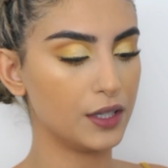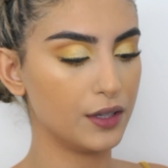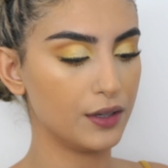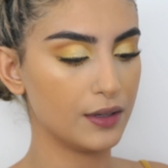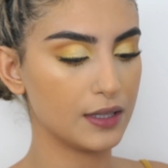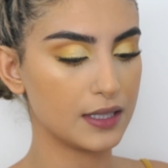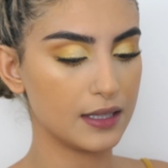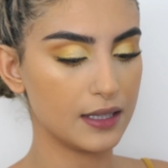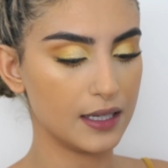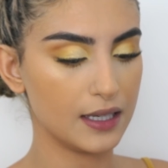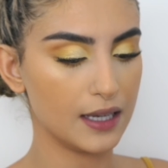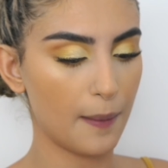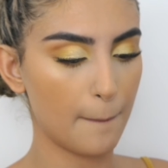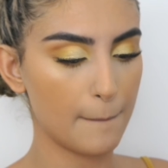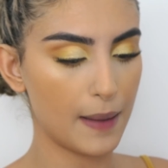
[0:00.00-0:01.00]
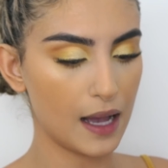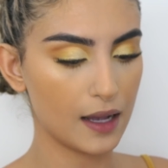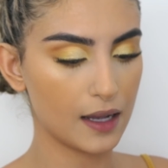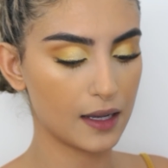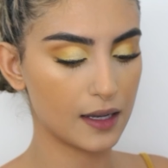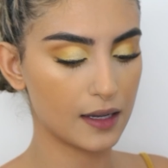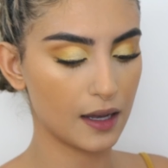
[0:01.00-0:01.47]
going to use the
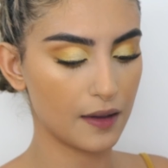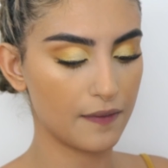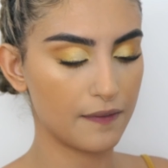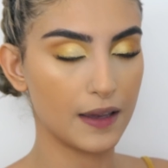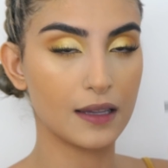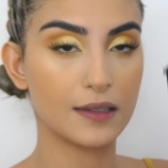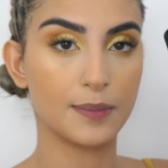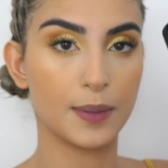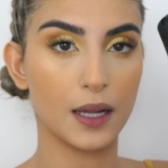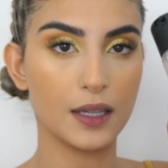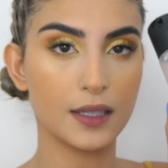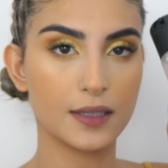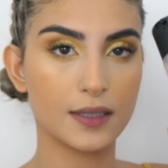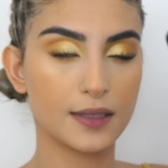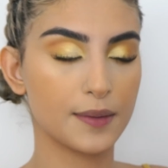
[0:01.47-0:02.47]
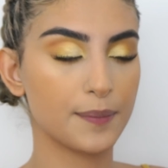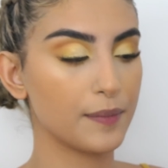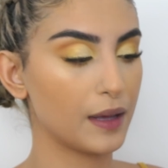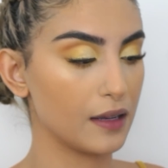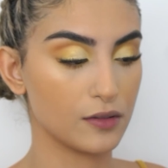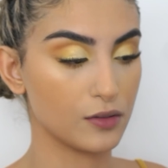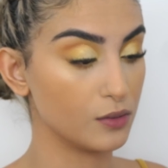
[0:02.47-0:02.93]
MAC Fix Plus, as